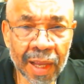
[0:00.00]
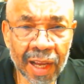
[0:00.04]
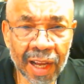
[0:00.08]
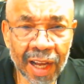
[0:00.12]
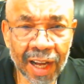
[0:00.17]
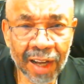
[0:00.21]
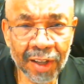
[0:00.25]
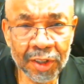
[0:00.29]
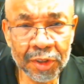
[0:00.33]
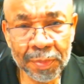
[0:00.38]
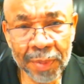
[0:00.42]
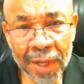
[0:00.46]

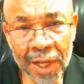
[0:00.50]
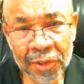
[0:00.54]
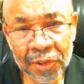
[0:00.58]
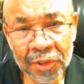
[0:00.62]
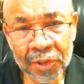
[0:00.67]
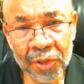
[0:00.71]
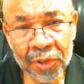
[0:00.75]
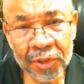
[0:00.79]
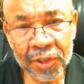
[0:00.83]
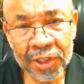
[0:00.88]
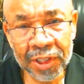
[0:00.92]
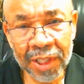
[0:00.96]
I
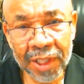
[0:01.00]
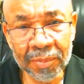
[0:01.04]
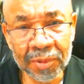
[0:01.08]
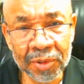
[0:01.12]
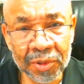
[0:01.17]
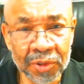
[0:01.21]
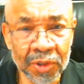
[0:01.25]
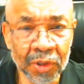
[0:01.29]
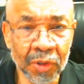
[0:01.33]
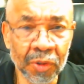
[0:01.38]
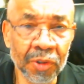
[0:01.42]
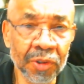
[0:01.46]
sponsored some
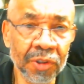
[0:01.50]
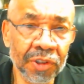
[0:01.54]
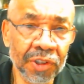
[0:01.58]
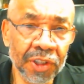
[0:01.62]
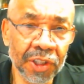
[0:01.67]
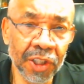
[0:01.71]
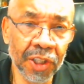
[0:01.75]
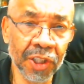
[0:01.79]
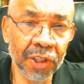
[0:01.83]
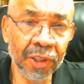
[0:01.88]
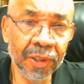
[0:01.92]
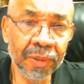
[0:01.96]
students
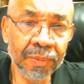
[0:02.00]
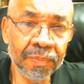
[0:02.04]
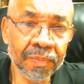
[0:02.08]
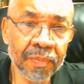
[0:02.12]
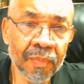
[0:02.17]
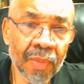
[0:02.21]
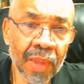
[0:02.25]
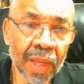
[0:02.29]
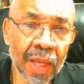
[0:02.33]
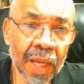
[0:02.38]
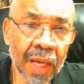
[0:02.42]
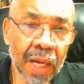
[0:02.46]
here,
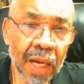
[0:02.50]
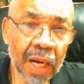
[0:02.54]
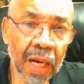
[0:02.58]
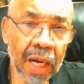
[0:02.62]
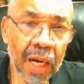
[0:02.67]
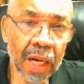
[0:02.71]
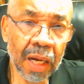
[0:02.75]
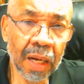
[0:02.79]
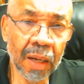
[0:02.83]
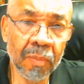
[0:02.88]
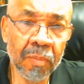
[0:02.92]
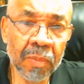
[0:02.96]

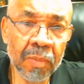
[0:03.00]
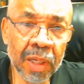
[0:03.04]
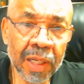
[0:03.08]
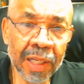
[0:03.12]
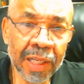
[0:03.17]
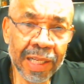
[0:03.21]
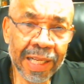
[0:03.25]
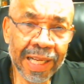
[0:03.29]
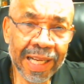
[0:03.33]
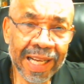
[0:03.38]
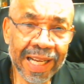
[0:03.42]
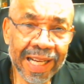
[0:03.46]

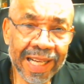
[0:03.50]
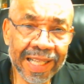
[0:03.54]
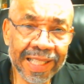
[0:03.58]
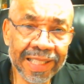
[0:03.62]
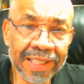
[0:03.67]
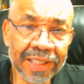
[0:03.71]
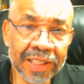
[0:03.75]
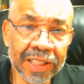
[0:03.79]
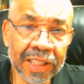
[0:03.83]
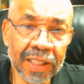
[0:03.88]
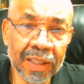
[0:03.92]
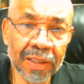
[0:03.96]

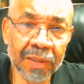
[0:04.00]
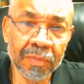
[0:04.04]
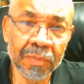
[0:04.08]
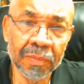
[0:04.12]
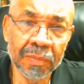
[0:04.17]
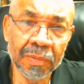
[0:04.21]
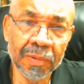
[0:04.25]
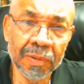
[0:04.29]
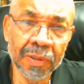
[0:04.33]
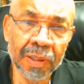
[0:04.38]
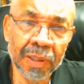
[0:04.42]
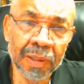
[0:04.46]
and
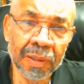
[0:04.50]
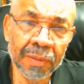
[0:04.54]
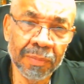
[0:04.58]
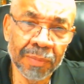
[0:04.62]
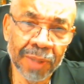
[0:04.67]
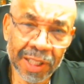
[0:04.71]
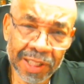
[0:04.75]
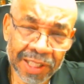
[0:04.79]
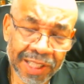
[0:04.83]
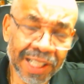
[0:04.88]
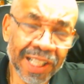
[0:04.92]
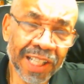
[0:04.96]

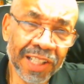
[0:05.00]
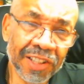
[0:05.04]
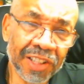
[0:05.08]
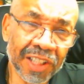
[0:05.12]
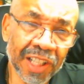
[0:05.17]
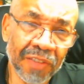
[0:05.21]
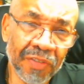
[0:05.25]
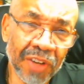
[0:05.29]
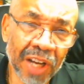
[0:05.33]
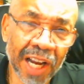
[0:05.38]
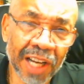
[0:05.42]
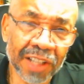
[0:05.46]
my kids
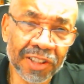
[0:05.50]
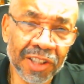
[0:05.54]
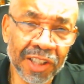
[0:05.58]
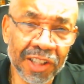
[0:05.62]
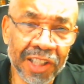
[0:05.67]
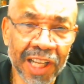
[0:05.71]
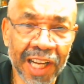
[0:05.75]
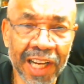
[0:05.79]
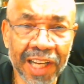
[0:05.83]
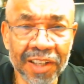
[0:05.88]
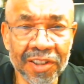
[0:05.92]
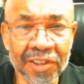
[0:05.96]
have actually
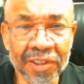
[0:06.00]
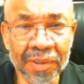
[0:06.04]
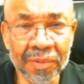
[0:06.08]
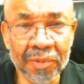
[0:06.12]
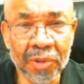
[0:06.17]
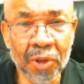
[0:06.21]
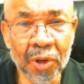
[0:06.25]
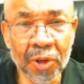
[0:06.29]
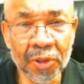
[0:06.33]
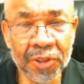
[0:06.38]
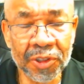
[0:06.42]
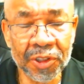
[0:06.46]
taken some
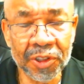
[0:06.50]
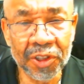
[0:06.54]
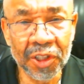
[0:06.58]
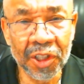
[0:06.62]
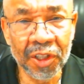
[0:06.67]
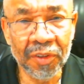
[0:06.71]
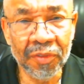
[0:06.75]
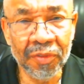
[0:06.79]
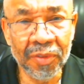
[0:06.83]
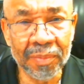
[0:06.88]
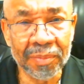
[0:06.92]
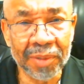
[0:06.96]
courses
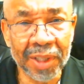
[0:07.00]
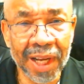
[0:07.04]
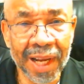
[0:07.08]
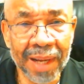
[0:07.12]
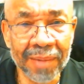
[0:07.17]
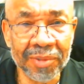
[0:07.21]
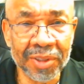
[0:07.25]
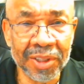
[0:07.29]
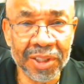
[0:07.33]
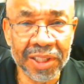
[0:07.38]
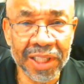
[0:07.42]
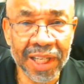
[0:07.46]
here from
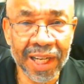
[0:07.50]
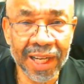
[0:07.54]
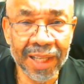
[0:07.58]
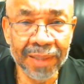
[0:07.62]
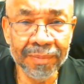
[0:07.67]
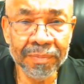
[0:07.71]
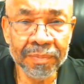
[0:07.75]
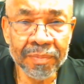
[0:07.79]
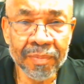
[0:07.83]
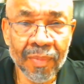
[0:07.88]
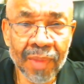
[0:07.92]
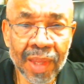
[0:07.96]
time to time.